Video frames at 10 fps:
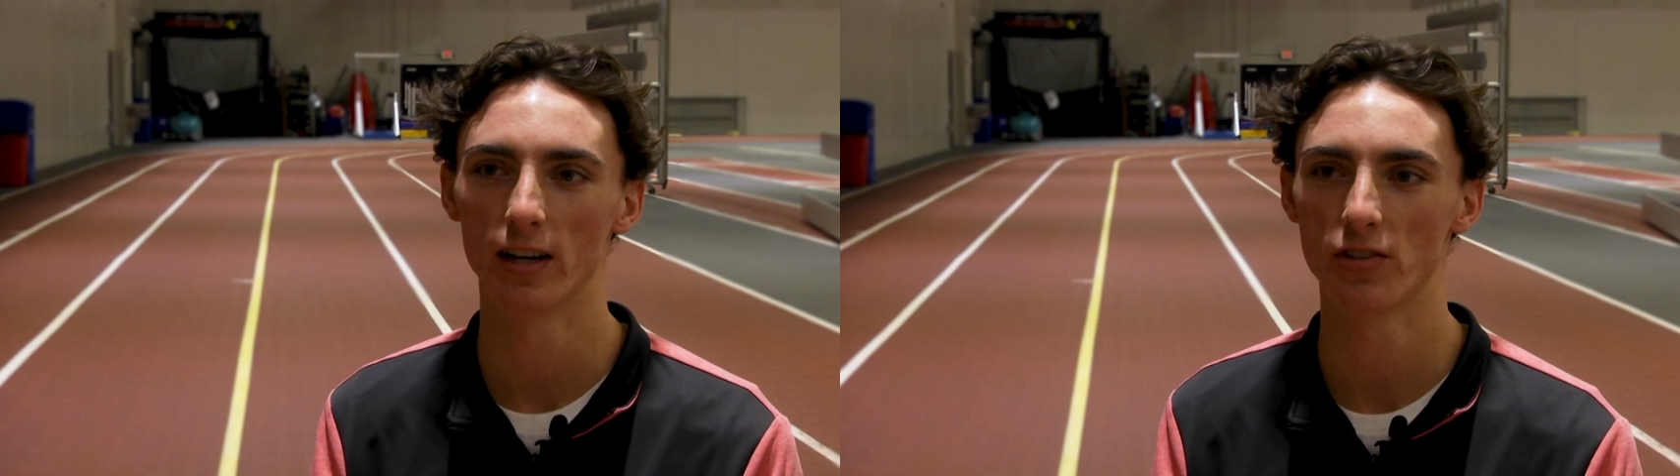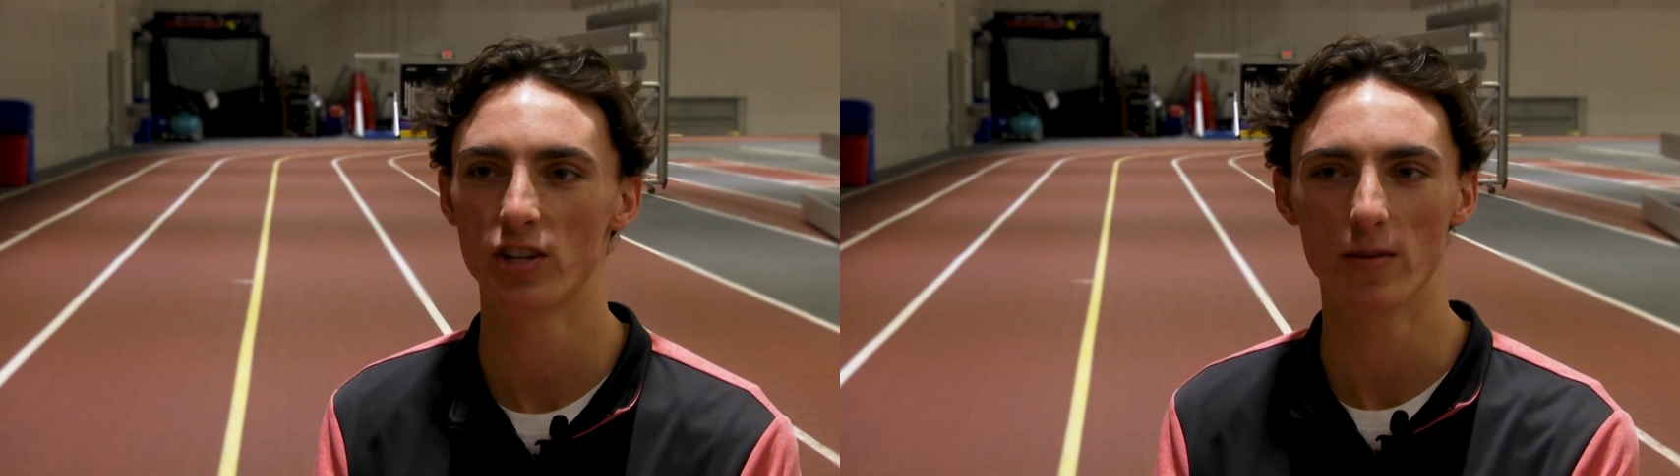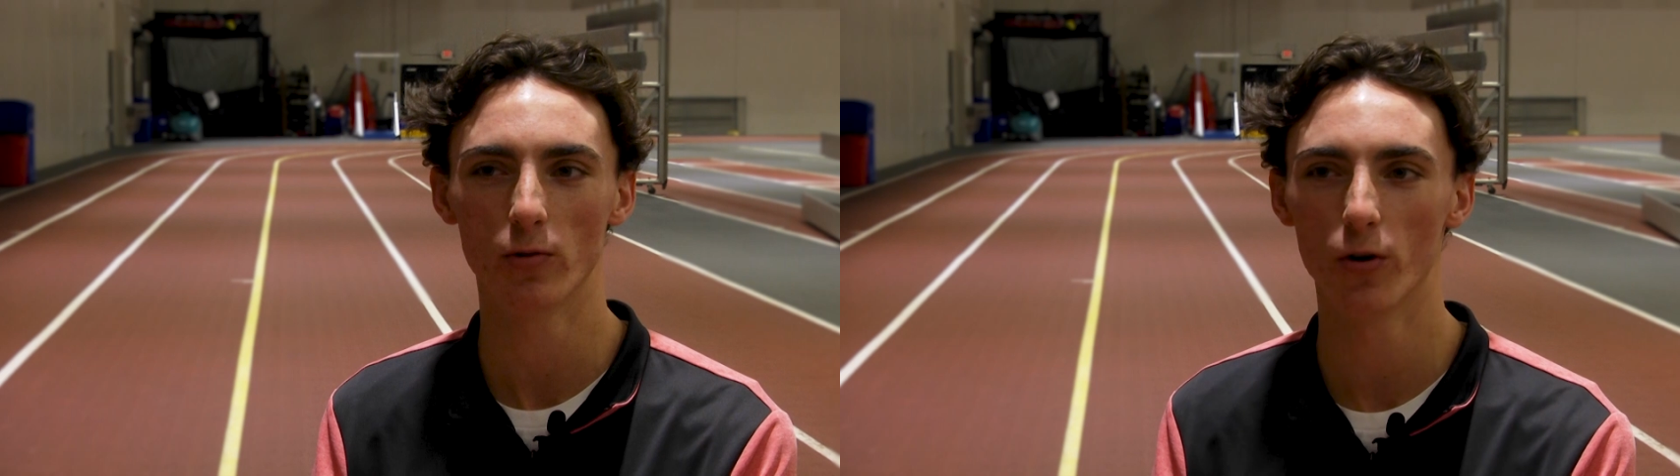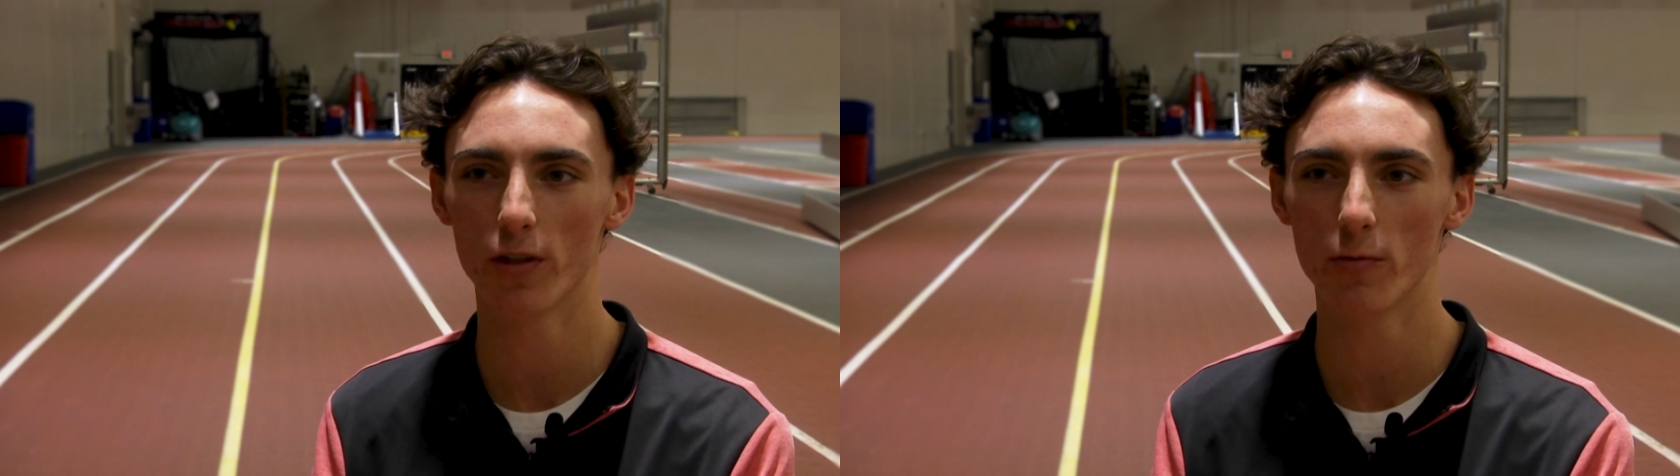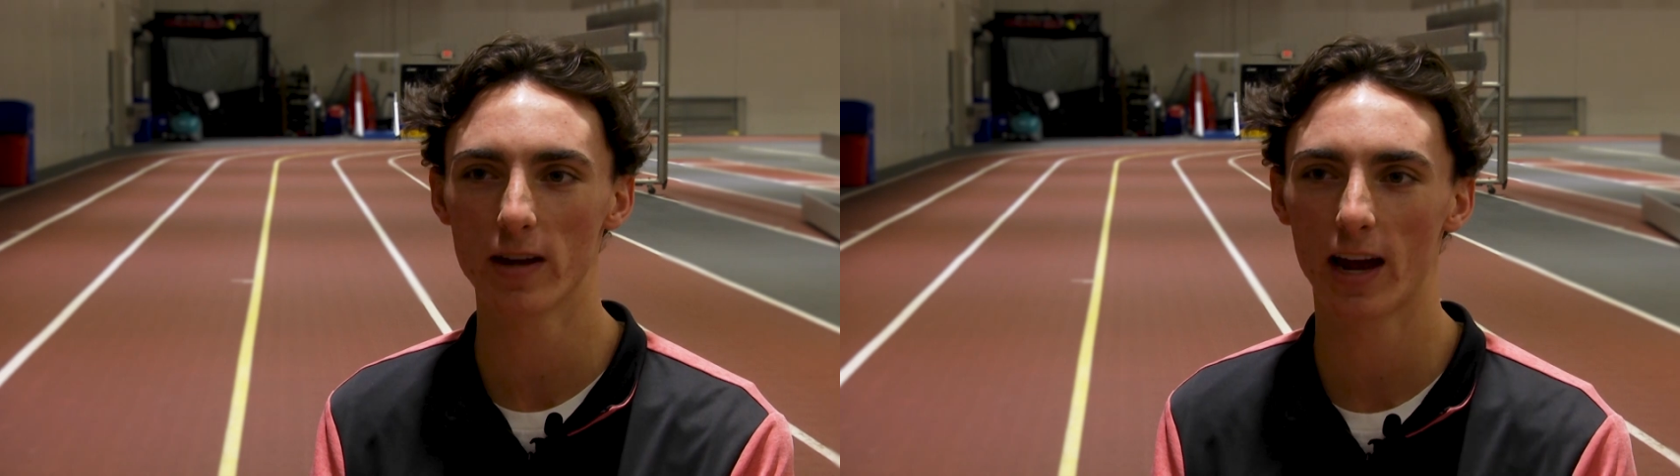team goal
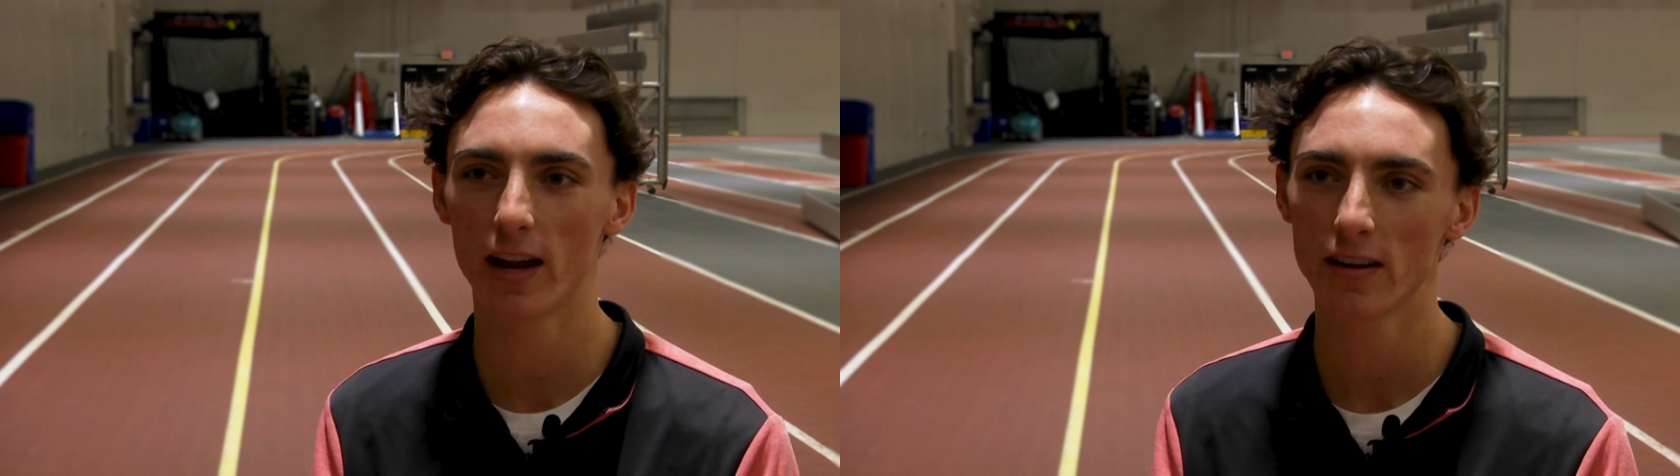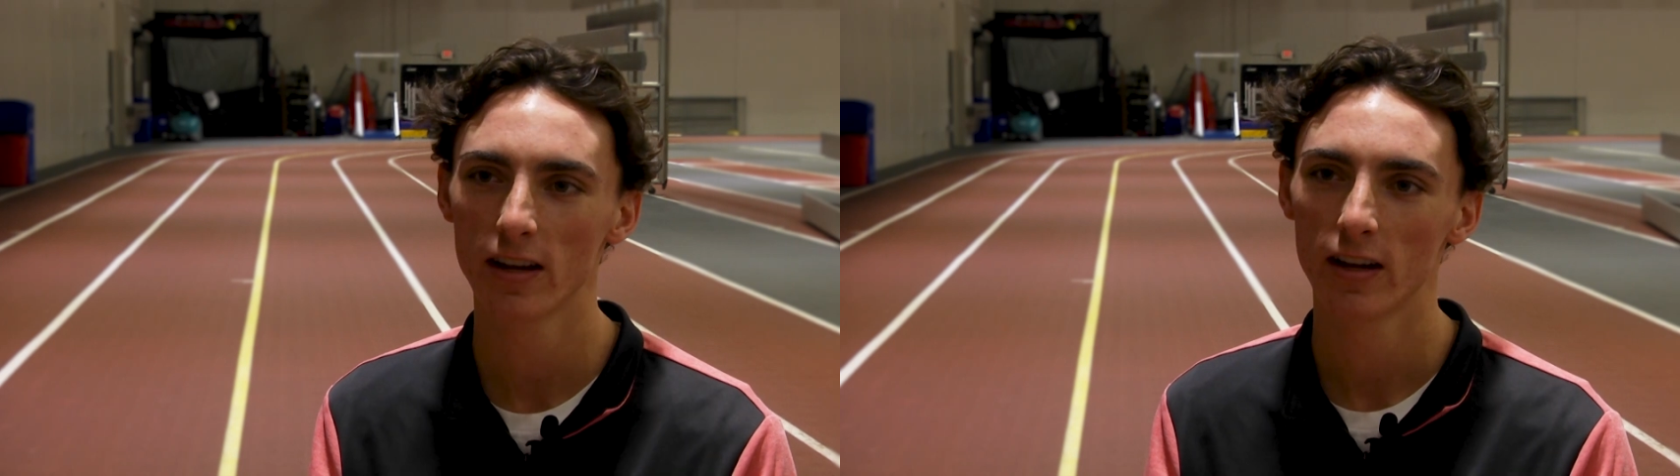that we had